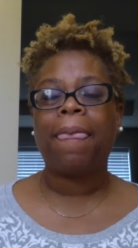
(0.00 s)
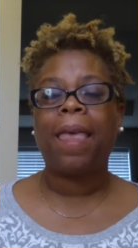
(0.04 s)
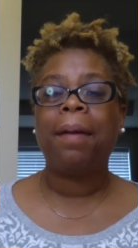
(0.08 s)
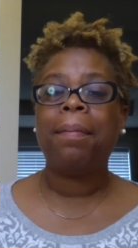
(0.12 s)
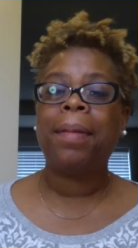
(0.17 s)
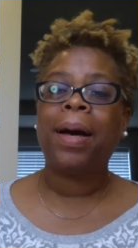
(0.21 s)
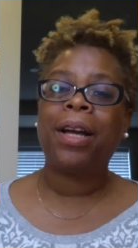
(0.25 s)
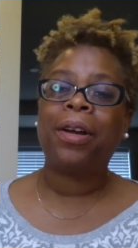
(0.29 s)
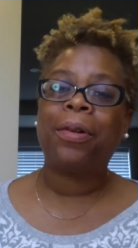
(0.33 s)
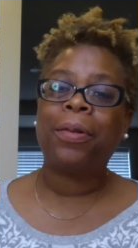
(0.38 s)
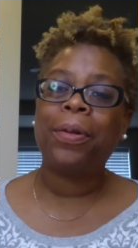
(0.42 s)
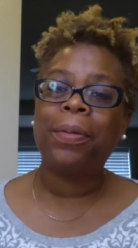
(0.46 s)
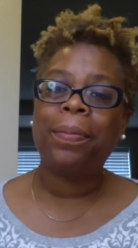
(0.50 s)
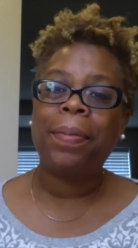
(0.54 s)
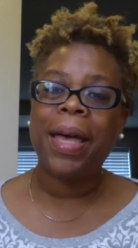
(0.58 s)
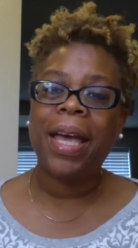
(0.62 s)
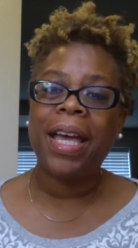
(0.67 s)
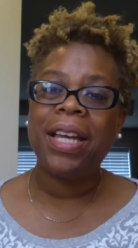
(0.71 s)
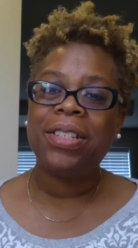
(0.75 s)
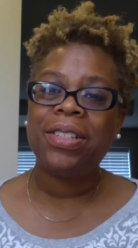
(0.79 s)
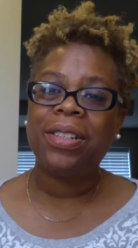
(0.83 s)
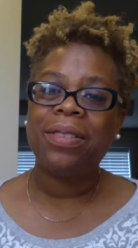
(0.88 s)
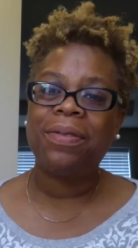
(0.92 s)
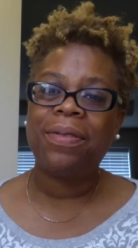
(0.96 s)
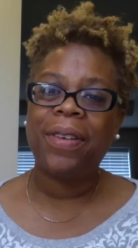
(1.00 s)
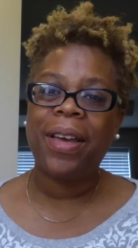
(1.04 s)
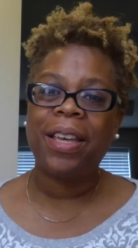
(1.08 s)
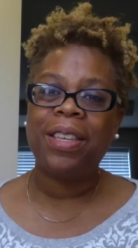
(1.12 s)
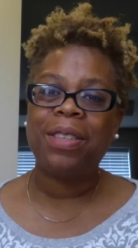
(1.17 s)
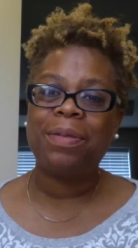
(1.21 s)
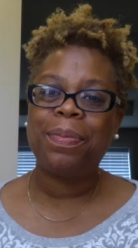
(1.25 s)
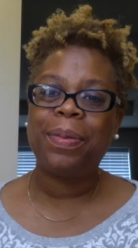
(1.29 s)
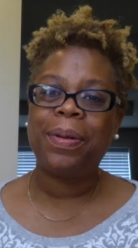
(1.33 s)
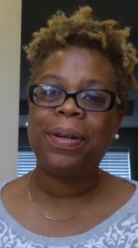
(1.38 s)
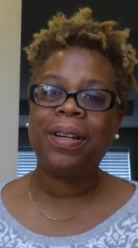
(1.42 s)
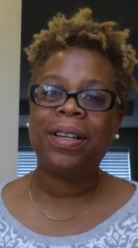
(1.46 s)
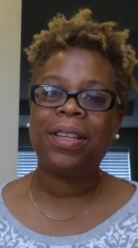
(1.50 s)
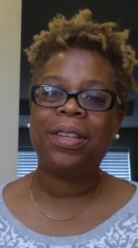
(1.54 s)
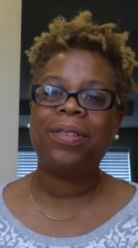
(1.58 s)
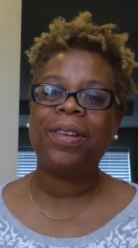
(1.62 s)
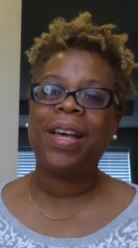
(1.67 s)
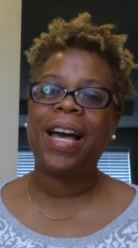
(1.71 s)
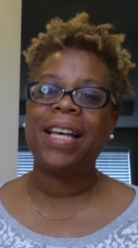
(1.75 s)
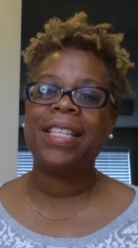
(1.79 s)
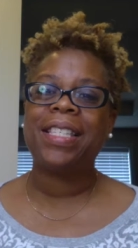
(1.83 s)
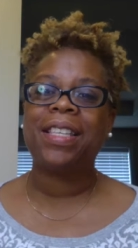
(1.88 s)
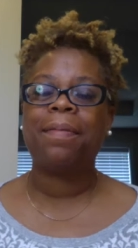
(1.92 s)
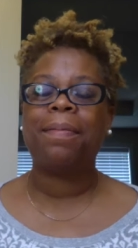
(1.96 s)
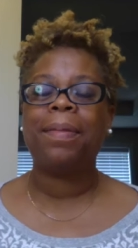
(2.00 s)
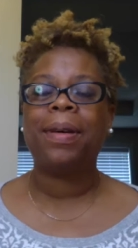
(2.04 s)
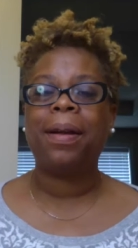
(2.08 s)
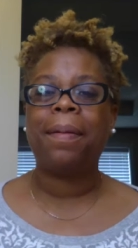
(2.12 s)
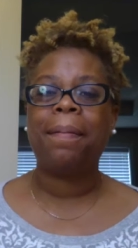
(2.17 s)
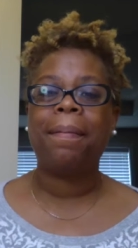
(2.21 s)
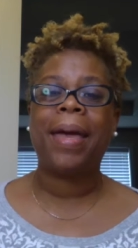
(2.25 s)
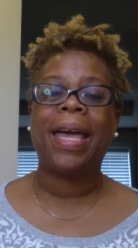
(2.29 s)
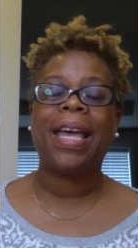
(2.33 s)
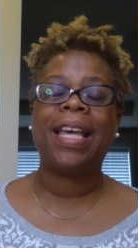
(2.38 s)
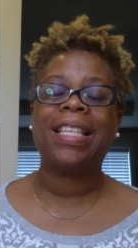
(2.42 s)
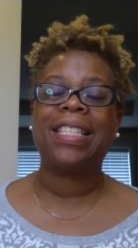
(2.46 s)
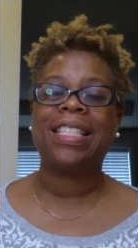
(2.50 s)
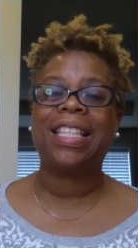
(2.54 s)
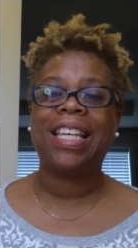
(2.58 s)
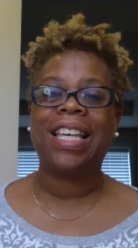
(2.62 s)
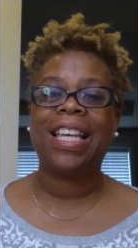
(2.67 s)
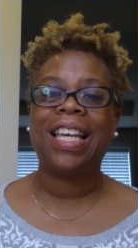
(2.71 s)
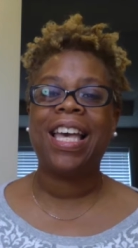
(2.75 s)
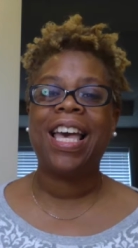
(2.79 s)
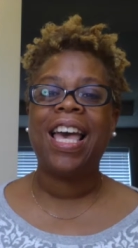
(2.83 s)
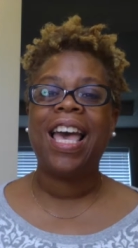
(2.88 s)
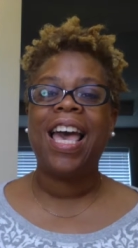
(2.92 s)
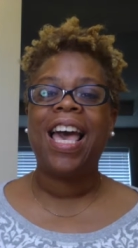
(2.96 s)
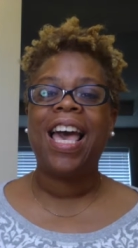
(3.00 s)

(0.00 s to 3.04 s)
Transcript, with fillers: my group page on Facebook. You guys have been amazing.